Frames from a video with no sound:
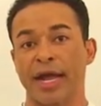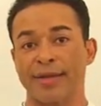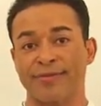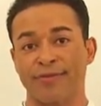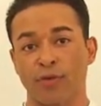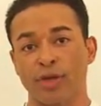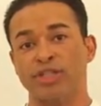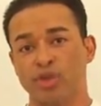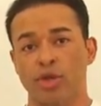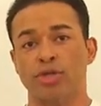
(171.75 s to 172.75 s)
I am
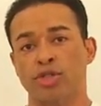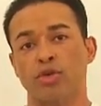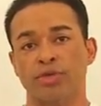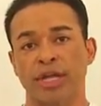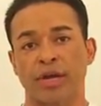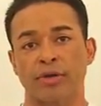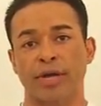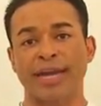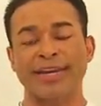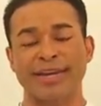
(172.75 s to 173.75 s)
42 years old now.
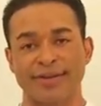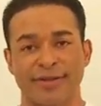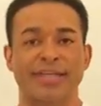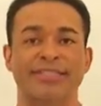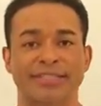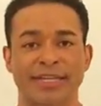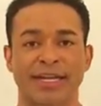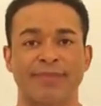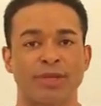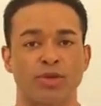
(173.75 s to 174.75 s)
I never get
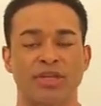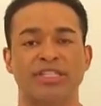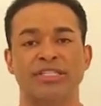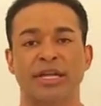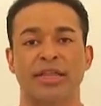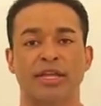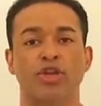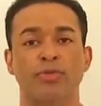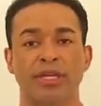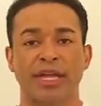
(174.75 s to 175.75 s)
sick. I've been doing the
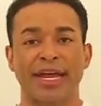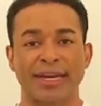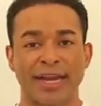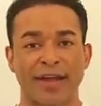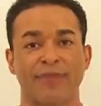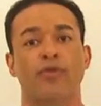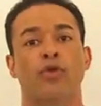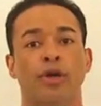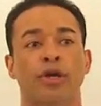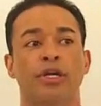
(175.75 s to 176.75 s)
human diet now
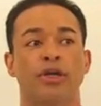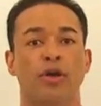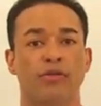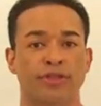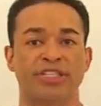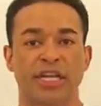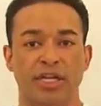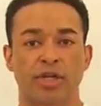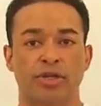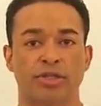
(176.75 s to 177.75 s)
for over
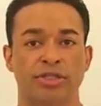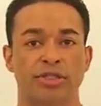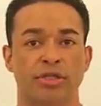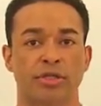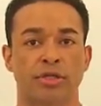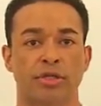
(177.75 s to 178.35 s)
10 years.